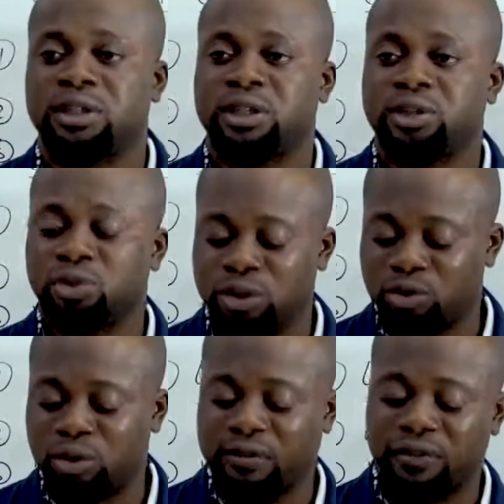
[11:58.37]
So it
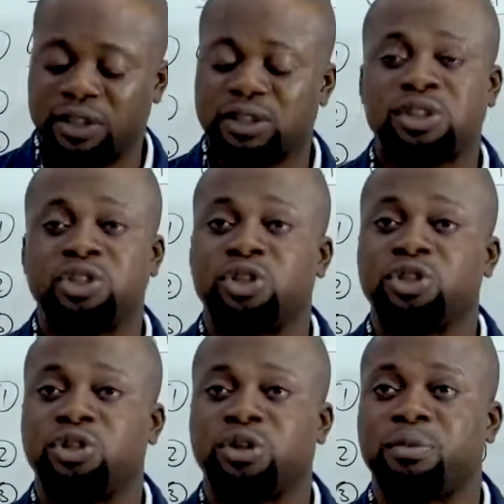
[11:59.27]
will affect your
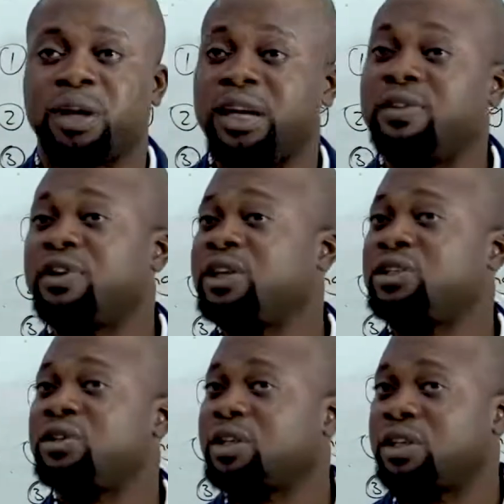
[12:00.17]
job. And if care is
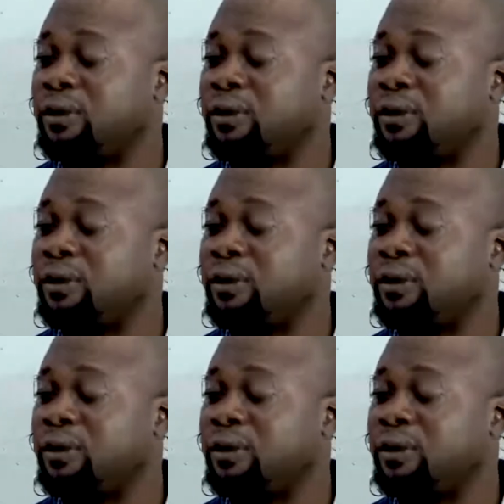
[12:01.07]
not taken,